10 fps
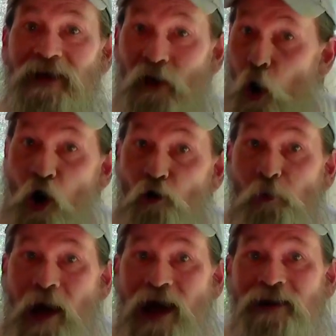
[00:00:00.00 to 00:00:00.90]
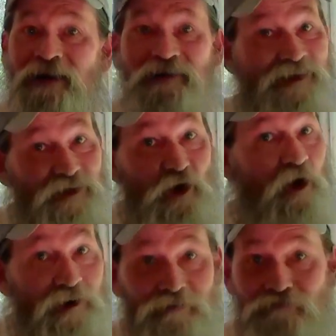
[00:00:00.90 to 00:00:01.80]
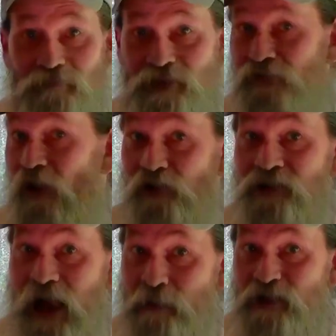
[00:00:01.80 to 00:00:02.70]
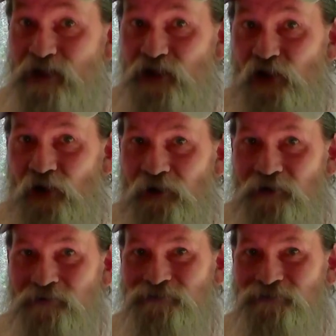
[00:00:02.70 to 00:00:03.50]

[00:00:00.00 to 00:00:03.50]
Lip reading: And autopilot is good as far as I'm concerned.